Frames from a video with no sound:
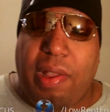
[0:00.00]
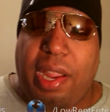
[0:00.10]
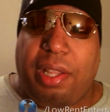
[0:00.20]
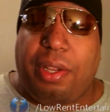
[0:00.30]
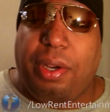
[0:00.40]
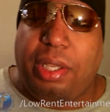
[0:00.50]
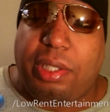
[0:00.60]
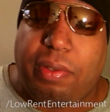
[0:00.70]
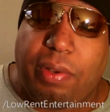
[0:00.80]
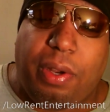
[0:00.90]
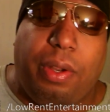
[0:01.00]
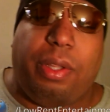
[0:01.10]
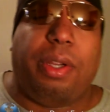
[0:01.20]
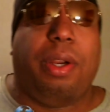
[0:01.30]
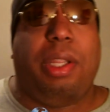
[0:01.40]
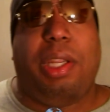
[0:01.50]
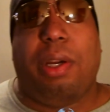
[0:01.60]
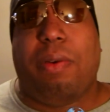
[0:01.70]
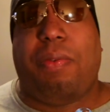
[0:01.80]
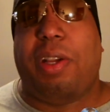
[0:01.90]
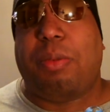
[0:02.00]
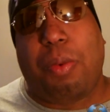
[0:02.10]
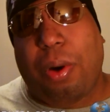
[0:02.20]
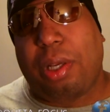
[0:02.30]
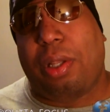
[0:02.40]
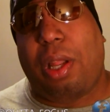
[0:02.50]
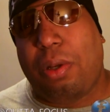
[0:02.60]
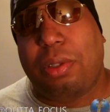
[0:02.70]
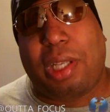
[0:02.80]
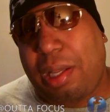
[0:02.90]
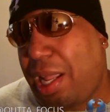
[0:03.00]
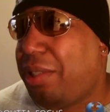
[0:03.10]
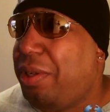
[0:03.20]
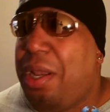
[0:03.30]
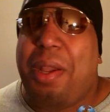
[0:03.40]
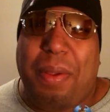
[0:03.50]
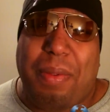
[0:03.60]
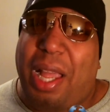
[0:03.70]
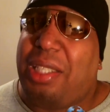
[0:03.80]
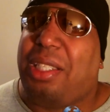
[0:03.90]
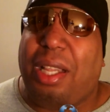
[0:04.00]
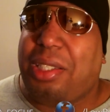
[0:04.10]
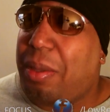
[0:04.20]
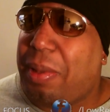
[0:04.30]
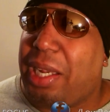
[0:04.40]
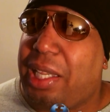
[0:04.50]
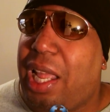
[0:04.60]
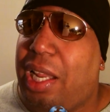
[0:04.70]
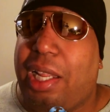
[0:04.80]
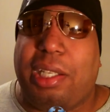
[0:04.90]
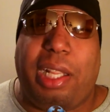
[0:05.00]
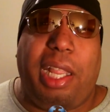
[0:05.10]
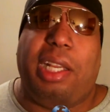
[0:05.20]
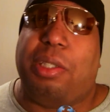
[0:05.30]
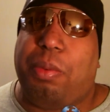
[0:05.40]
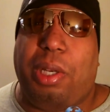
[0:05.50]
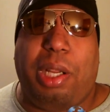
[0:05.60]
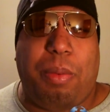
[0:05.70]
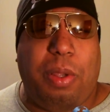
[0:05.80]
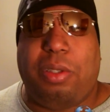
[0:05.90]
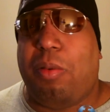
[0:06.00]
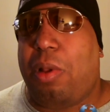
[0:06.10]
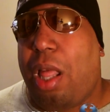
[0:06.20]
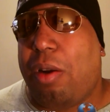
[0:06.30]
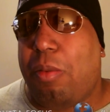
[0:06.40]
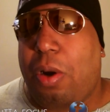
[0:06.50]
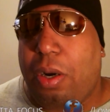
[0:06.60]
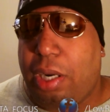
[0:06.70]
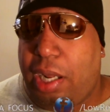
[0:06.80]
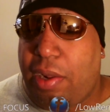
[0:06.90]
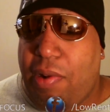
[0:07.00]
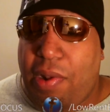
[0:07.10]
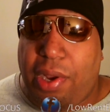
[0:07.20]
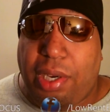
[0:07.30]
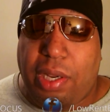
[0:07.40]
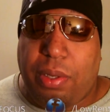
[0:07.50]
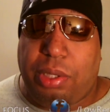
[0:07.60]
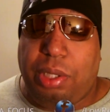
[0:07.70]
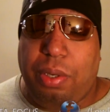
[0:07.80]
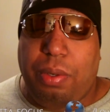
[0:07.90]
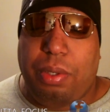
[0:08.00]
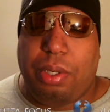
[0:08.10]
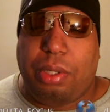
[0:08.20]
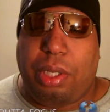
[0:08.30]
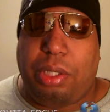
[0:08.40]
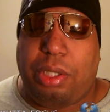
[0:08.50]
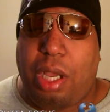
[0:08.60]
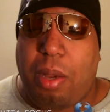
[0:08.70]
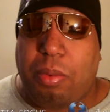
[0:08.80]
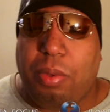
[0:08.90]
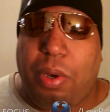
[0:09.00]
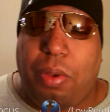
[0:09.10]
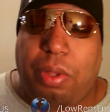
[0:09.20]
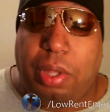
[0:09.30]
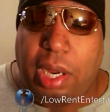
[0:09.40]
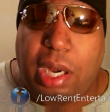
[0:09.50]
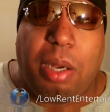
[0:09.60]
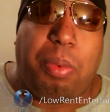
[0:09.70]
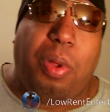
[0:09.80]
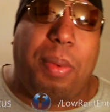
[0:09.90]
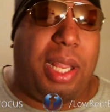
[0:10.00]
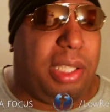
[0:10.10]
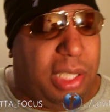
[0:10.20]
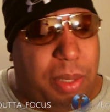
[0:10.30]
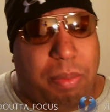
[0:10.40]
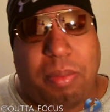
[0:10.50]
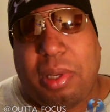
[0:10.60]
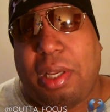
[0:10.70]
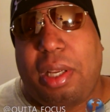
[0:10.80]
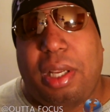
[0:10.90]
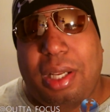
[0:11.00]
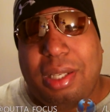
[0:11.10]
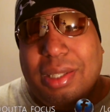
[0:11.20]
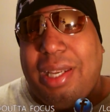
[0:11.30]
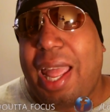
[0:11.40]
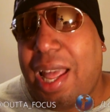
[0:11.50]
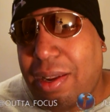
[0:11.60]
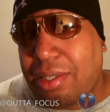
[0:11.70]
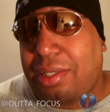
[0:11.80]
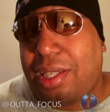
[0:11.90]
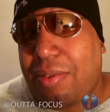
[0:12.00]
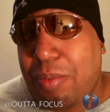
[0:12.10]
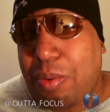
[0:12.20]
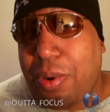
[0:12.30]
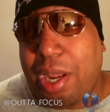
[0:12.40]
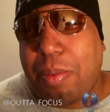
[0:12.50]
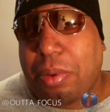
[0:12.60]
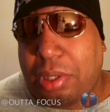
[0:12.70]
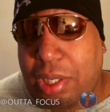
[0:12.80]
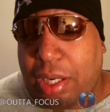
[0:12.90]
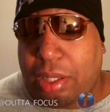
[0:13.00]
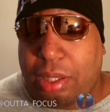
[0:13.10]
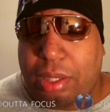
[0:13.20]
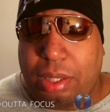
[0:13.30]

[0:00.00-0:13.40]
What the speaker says: and 30-year fixed mortgage loans. I saw something like that. I think that's what most of a lot of them are now. You know, two, there's a job growth, and unemployment has dipped down to 7.8%